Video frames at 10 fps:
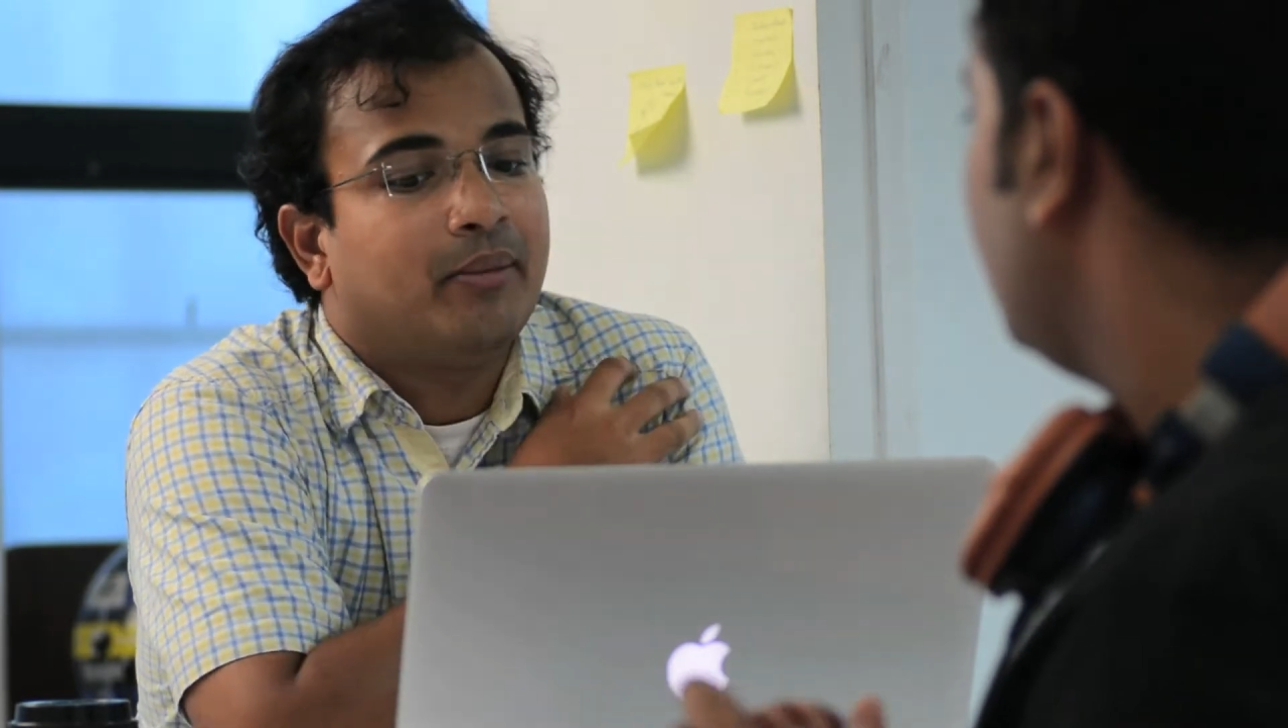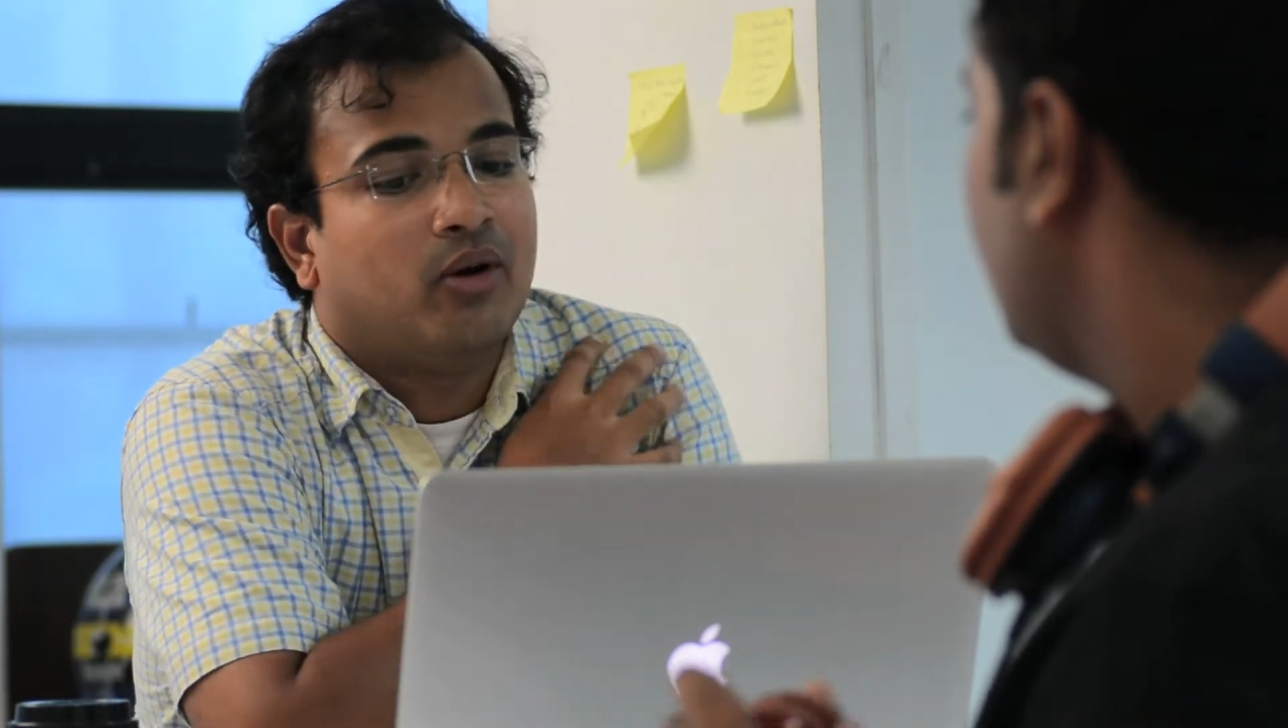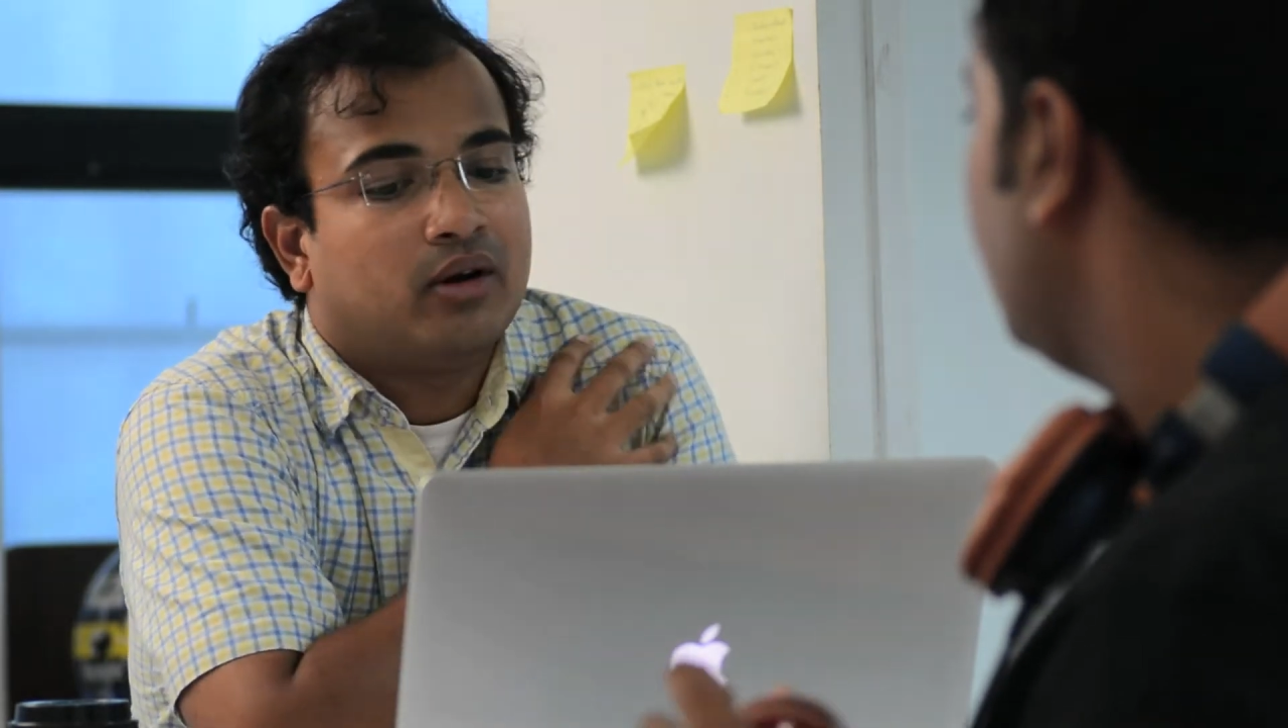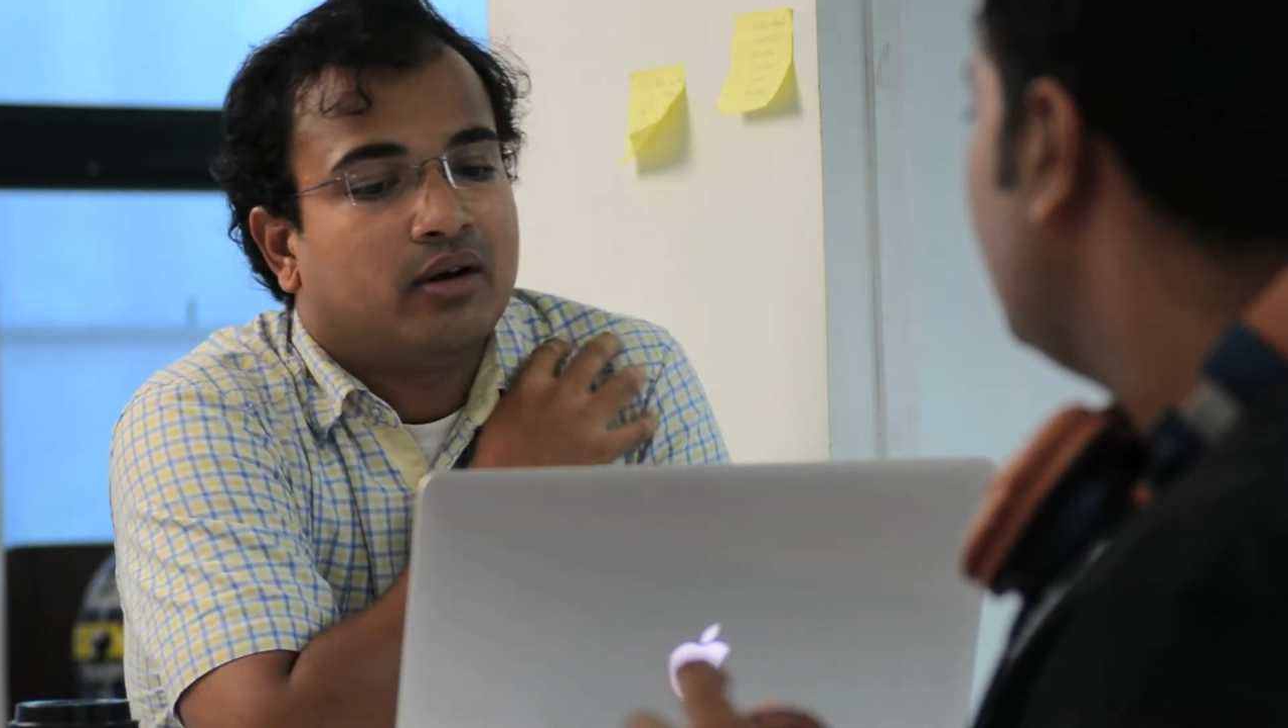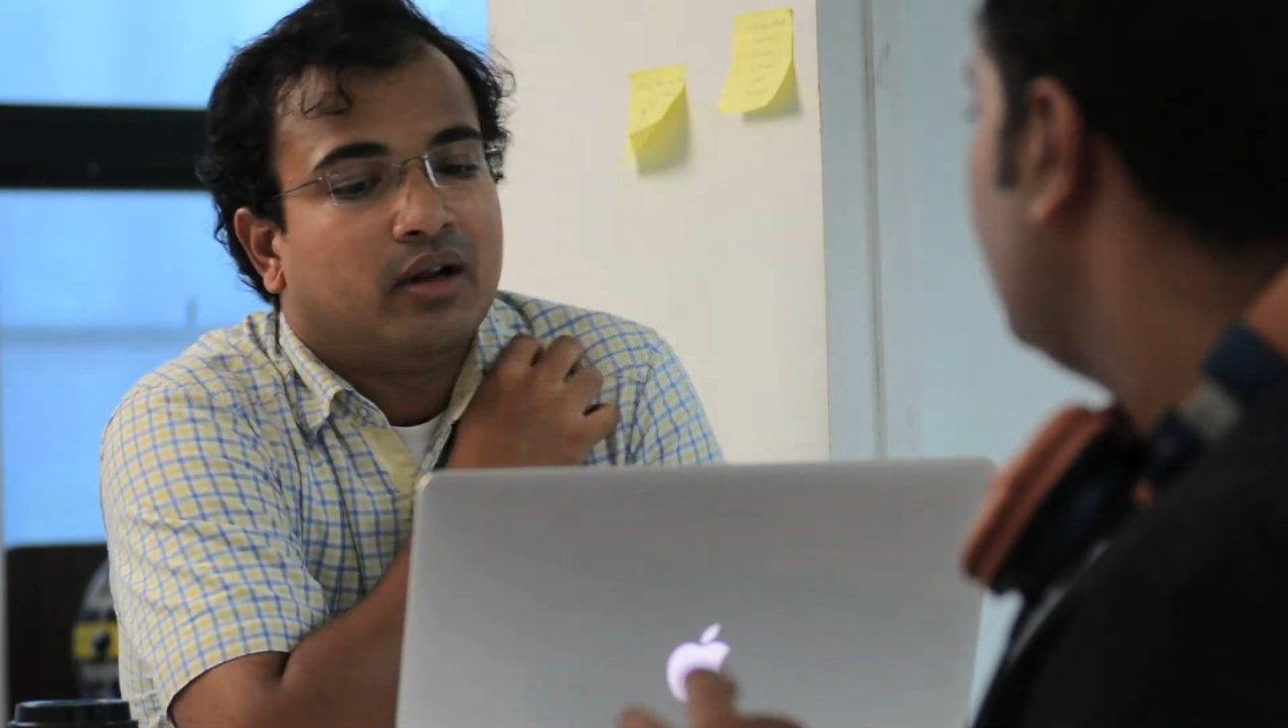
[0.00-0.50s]

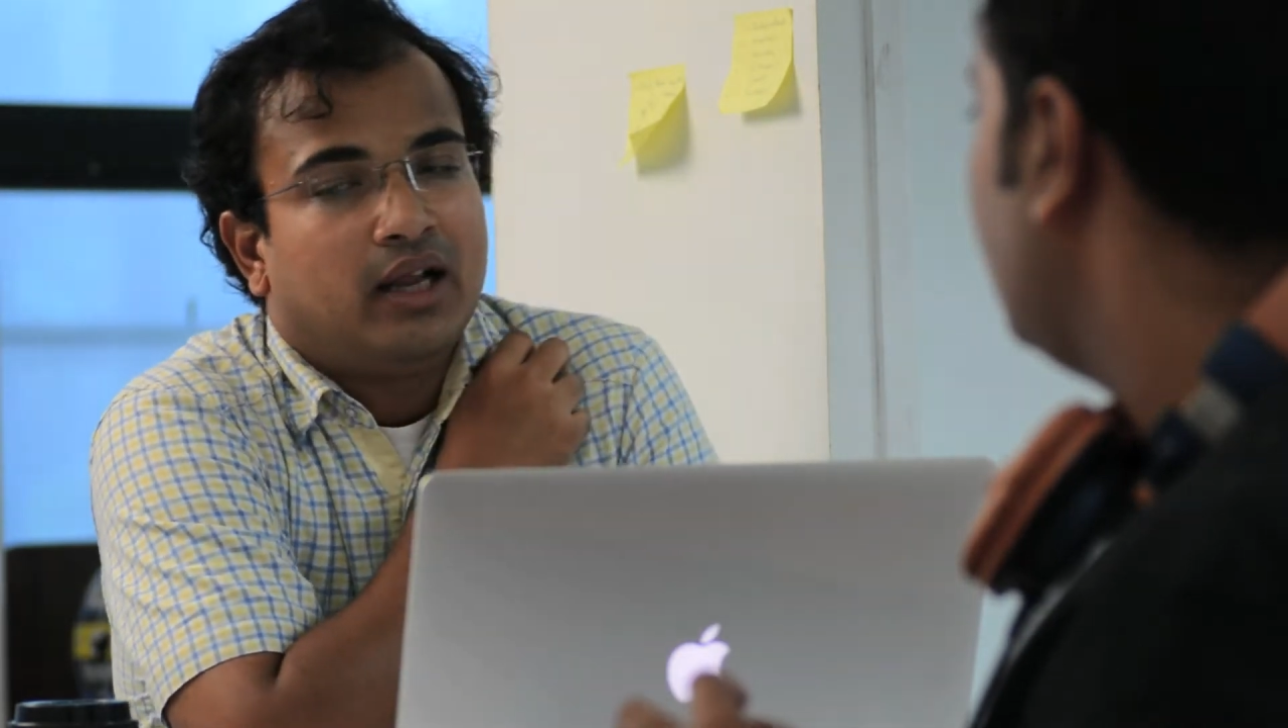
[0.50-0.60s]
anymore.